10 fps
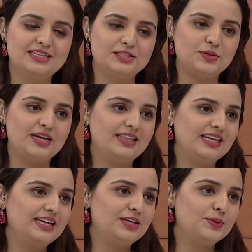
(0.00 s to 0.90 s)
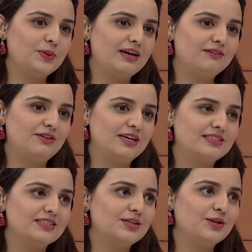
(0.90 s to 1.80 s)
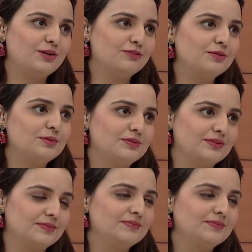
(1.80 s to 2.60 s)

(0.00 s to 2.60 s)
So I think you have it was answered a, great a lot moment. People.